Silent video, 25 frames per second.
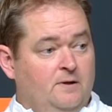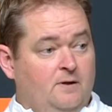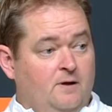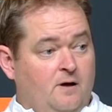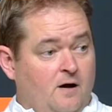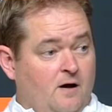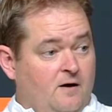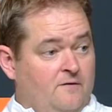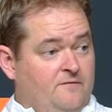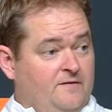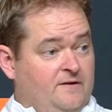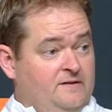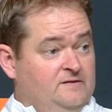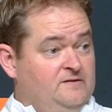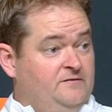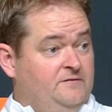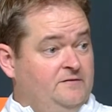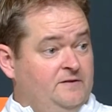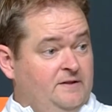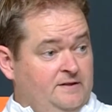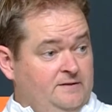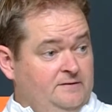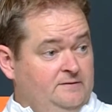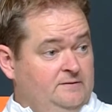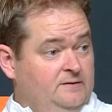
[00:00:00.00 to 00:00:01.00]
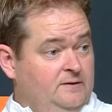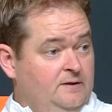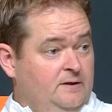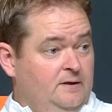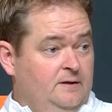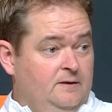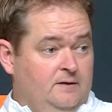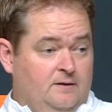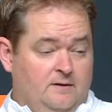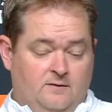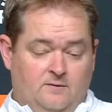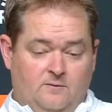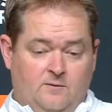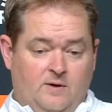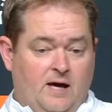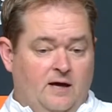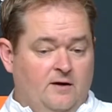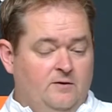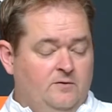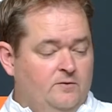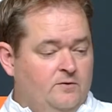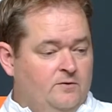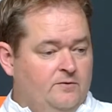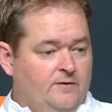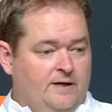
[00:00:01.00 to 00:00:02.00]
Offensively, we got to
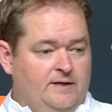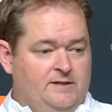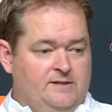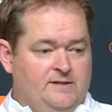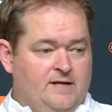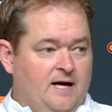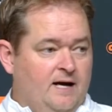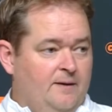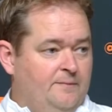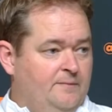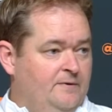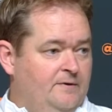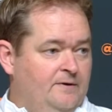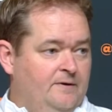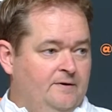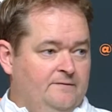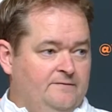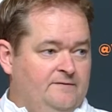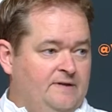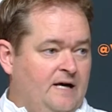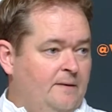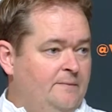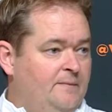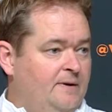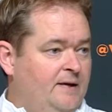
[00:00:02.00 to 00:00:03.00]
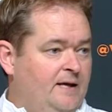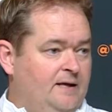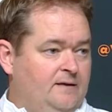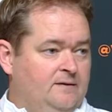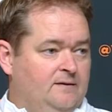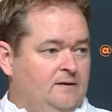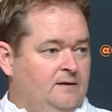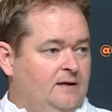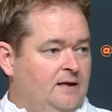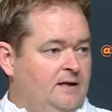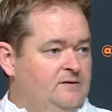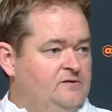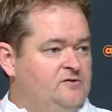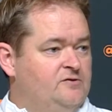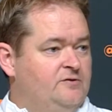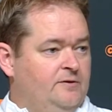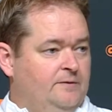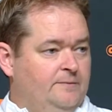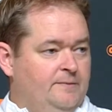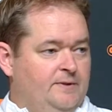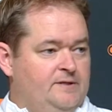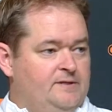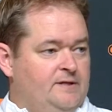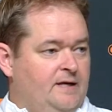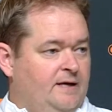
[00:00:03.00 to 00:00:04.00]
do a great job of dominating the line of
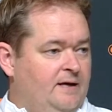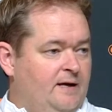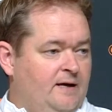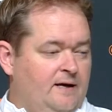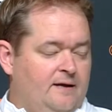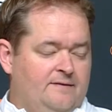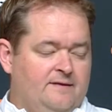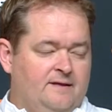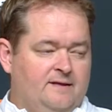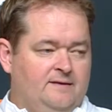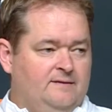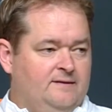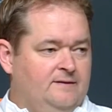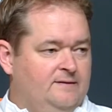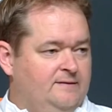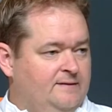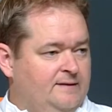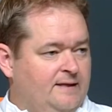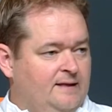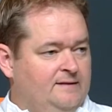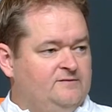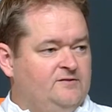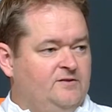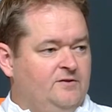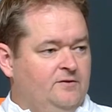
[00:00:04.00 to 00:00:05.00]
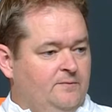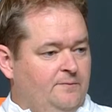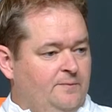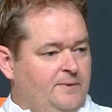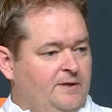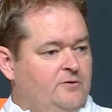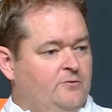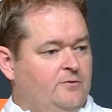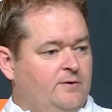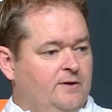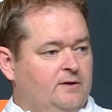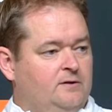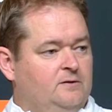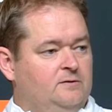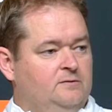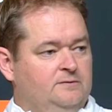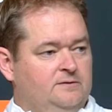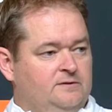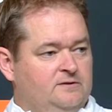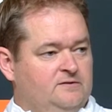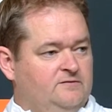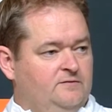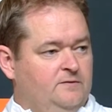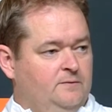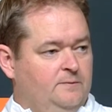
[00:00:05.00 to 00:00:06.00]
scrimmage. I think that's going to be critical in
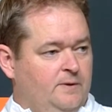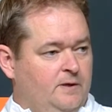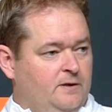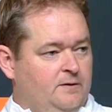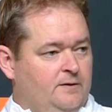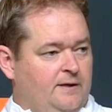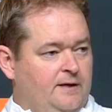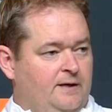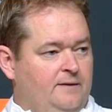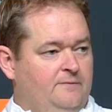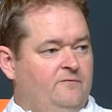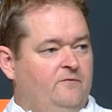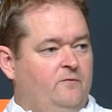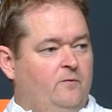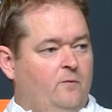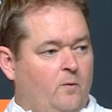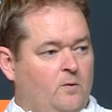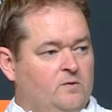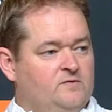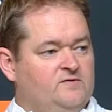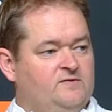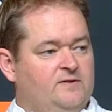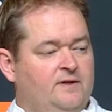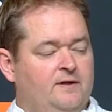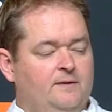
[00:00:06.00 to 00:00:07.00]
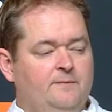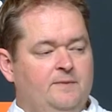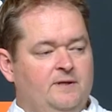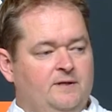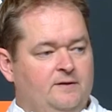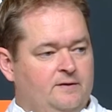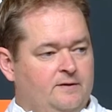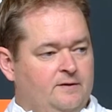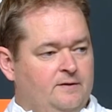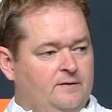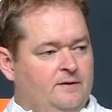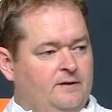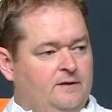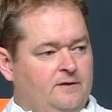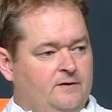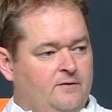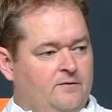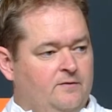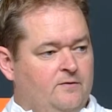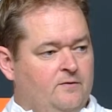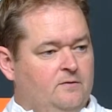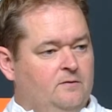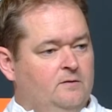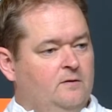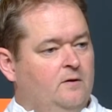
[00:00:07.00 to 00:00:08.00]
this football game, force them into
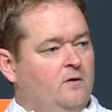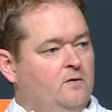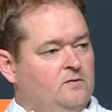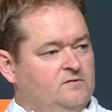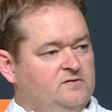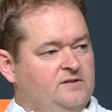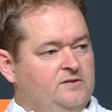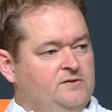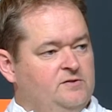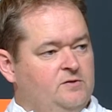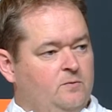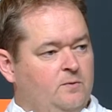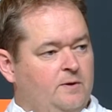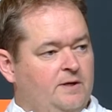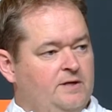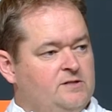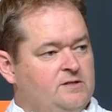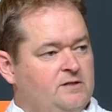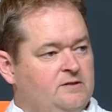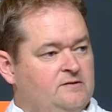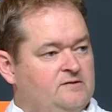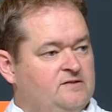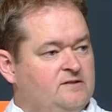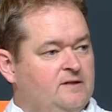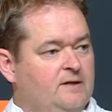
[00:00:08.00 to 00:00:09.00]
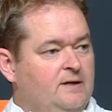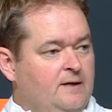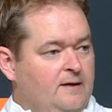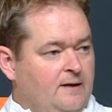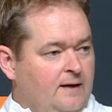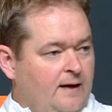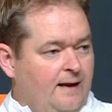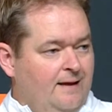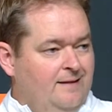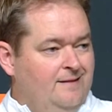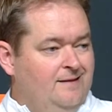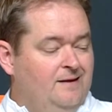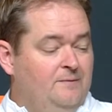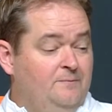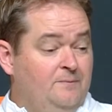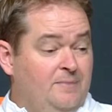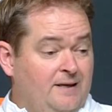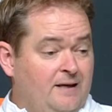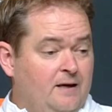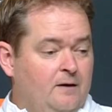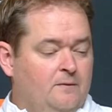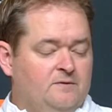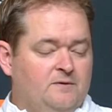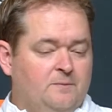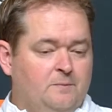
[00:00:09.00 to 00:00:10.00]
third and long situations, and then be
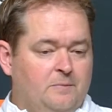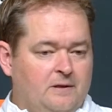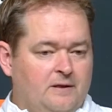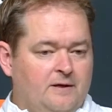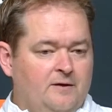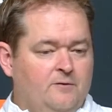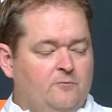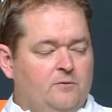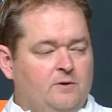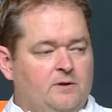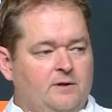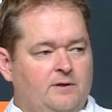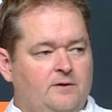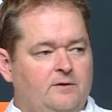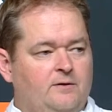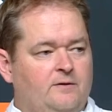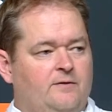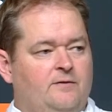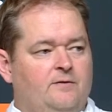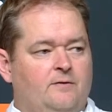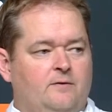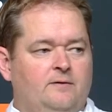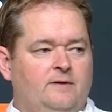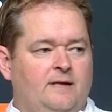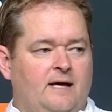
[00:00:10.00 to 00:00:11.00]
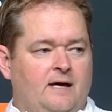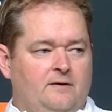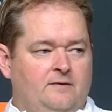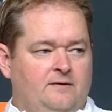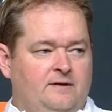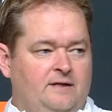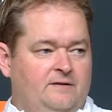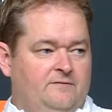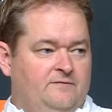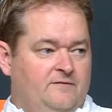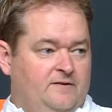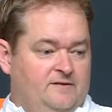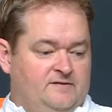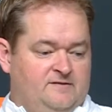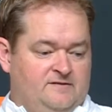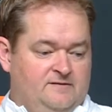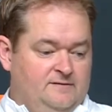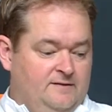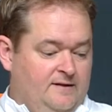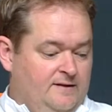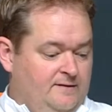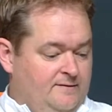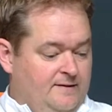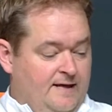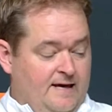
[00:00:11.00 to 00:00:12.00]
able to play really good third down defense. And
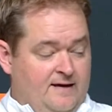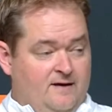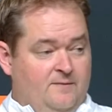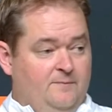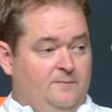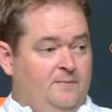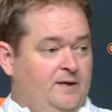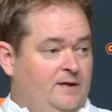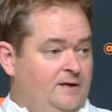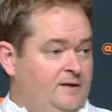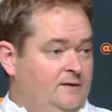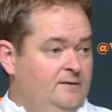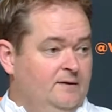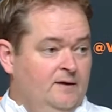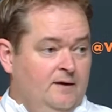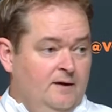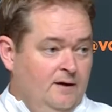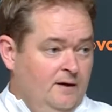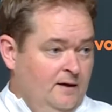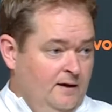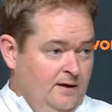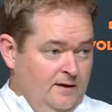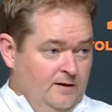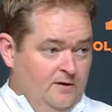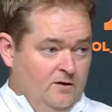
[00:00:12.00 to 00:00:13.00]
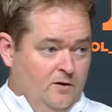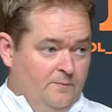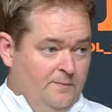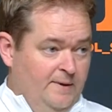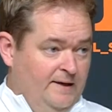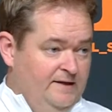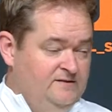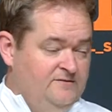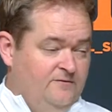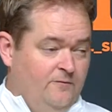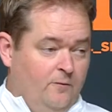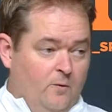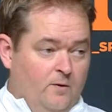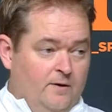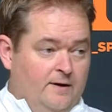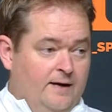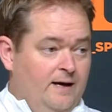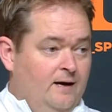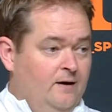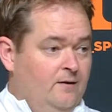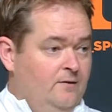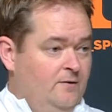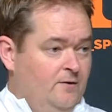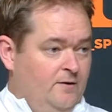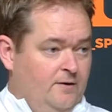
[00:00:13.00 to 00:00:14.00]
then that can be, you know, base four
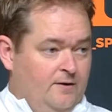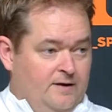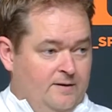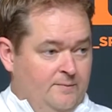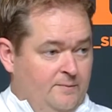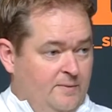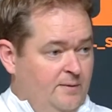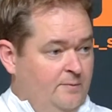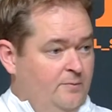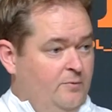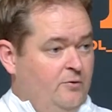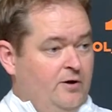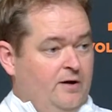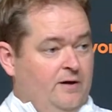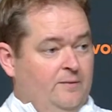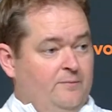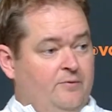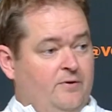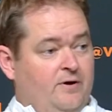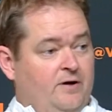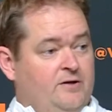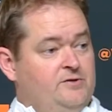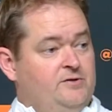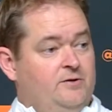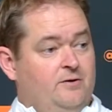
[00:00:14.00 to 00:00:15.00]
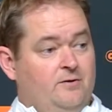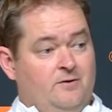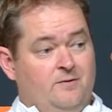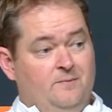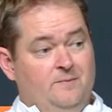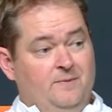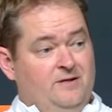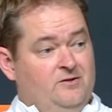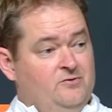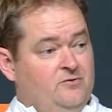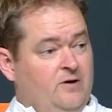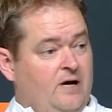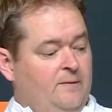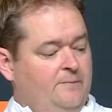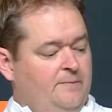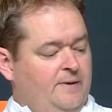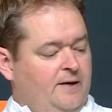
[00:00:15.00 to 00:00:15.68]
down, or it can be bringing pressure, or it can be drop